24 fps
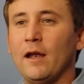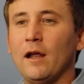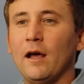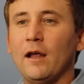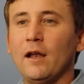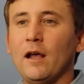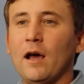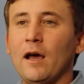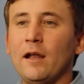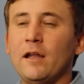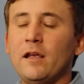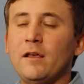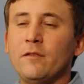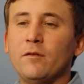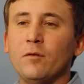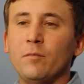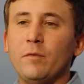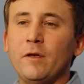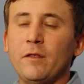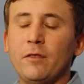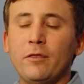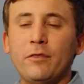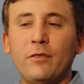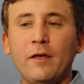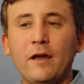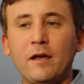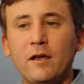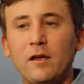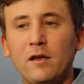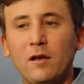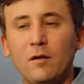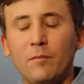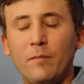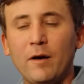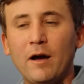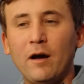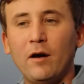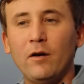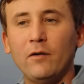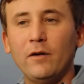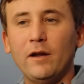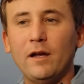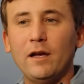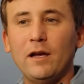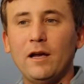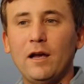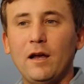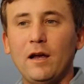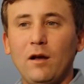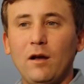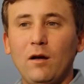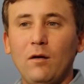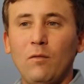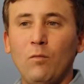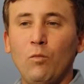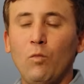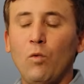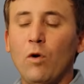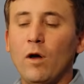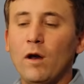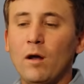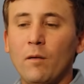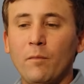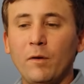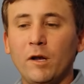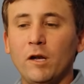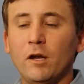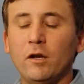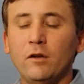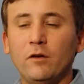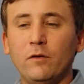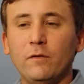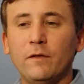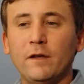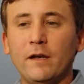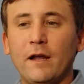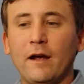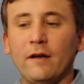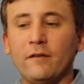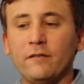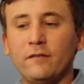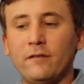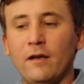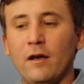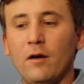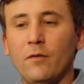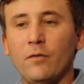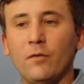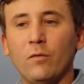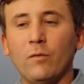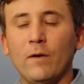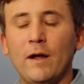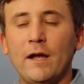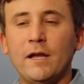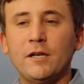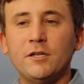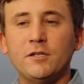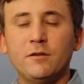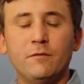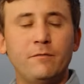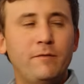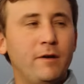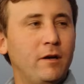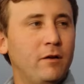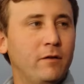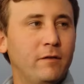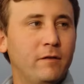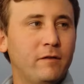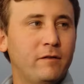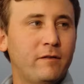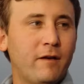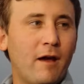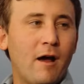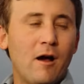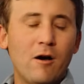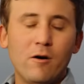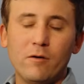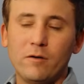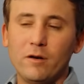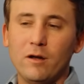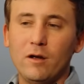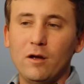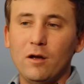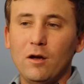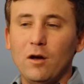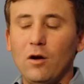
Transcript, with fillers: I'd, I'd either be thinking about what I'm going to do the next day on the range to figure this out,